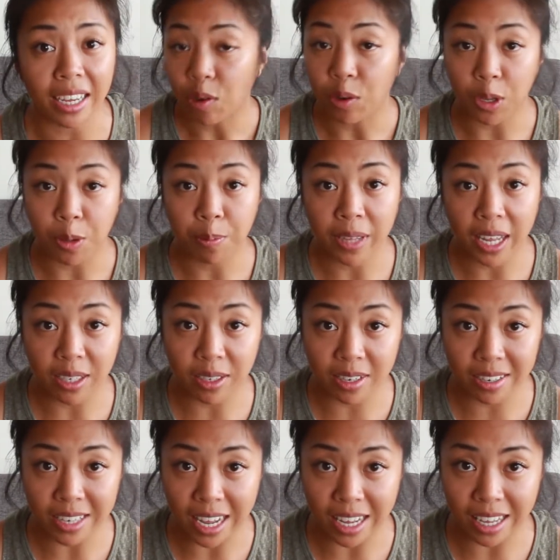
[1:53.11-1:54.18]
or you plan on
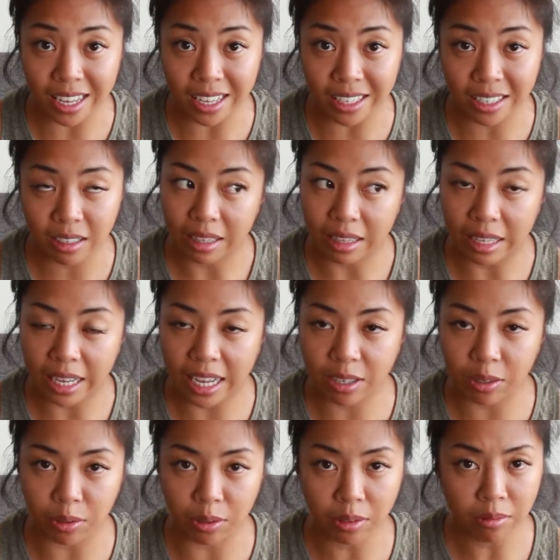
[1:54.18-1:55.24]
taking
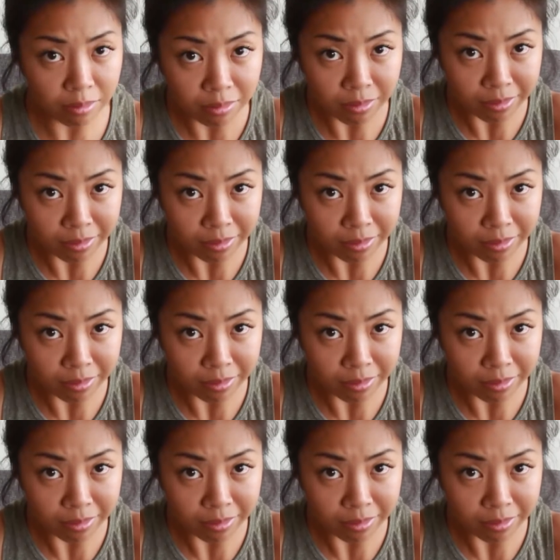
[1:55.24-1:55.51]
legal